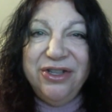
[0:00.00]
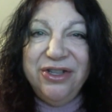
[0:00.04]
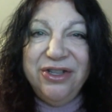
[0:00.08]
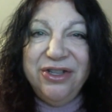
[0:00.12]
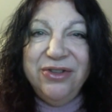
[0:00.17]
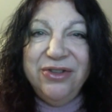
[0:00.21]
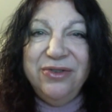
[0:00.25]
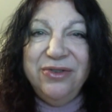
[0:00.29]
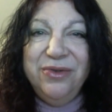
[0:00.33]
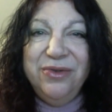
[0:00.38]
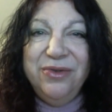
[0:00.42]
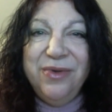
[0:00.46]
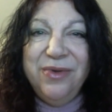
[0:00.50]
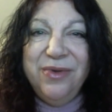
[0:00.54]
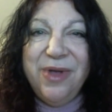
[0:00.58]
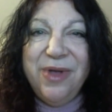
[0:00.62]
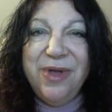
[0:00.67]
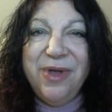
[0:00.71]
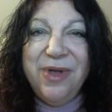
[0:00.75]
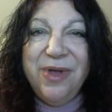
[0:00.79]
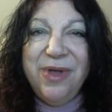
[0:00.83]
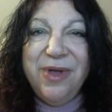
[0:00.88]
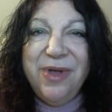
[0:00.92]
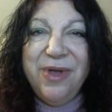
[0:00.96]
to
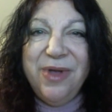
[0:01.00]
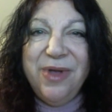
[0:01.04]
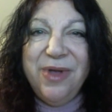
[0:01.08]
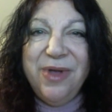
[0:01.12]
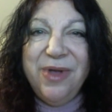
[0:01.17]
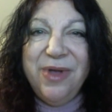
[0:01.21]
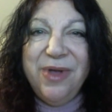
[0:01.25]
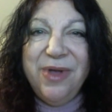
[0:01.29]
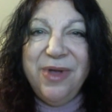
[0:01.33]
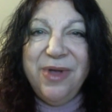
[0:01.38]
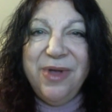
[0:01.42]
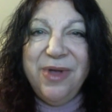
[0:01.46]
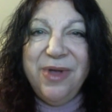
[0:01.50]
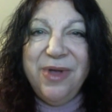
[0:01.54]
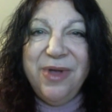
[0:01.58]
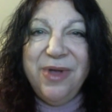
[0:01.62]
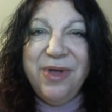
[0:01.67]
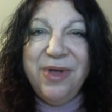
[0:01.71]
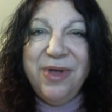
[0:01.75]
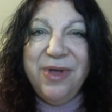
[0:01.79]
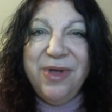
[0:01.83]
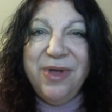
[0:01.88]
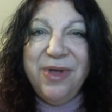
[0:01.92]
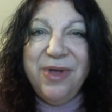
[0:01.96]
help you get
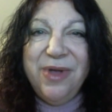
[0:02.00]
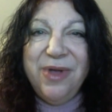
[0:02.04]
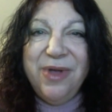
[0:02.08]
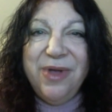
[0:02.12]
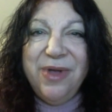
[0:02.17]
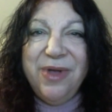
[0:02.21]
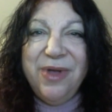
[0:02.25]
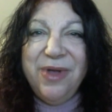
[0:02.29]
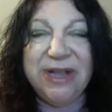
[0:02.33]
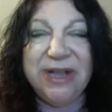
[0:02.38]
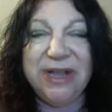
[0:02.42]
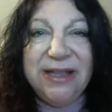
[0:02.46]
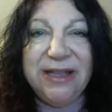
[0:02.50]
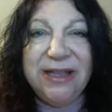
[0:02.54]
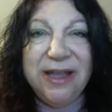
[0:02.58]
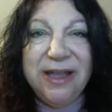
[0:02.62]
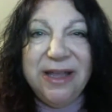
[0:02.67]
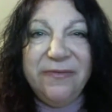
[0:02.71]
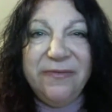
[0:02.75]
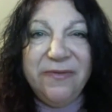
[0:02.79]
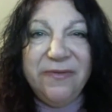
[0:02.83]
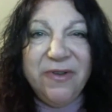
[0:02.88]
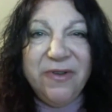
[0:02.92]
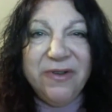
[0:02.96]
moving, to help you
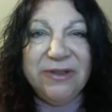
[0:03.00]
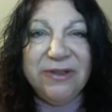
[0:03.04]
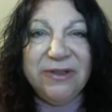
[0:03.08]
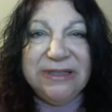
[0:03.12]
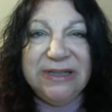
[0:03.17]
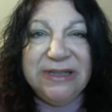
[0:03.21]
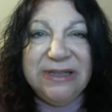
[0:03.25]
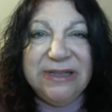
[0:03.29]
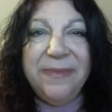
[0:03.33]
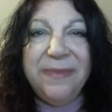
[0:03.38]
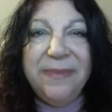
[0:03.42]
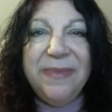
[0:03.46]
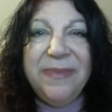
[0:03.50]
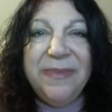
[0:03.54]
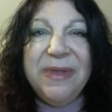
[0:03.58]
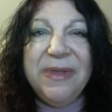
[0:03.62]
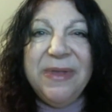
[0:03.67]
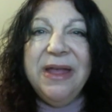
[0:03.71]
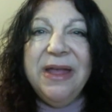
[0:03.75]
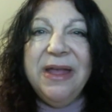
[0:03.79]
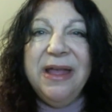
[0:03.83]
take that first step